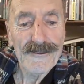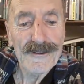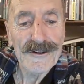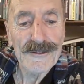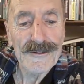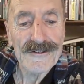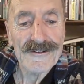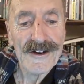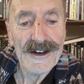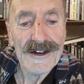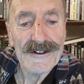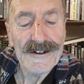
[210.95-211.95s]
which was
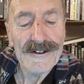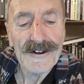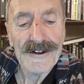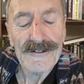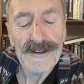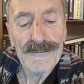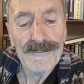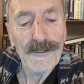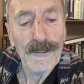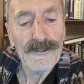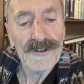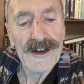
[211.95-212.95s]
taken in
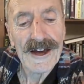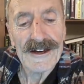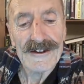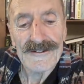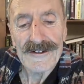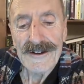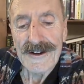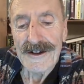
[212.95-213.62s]
1948,